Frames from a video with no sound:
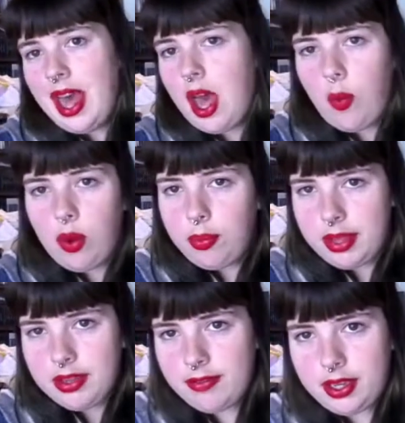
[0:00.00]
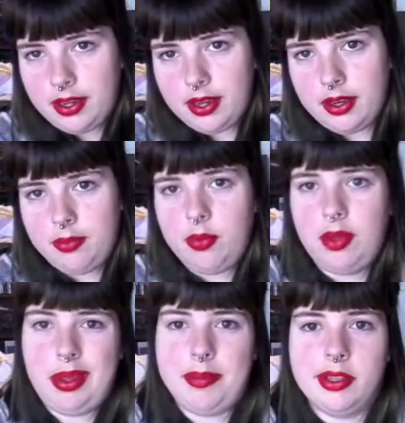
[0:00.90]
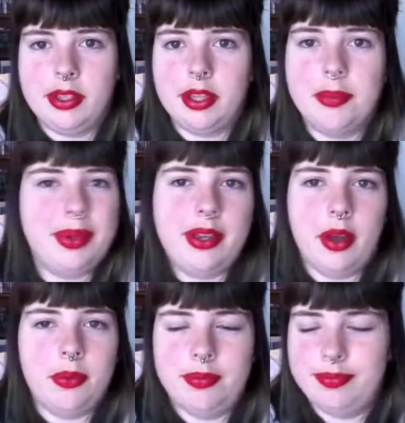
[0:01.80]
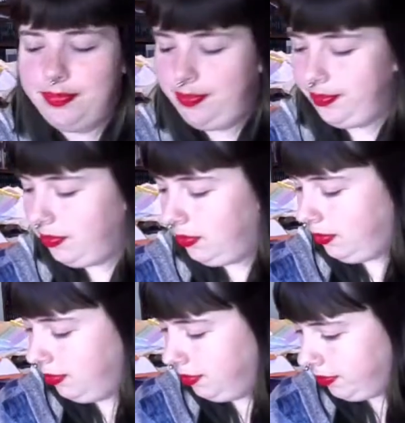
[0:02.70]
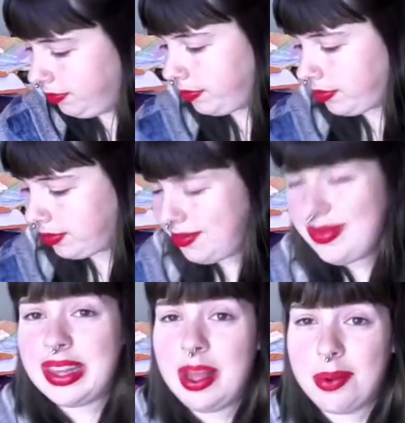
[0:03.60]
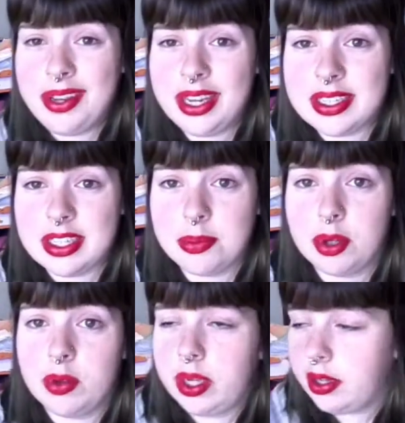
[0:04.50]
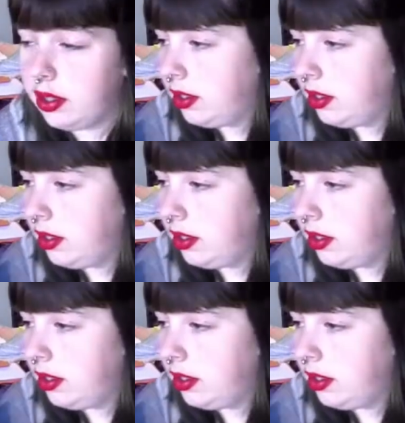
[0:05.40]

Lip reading: I won't be offended. Well, maybe a little, but no. I'm gonna take a sip real quick.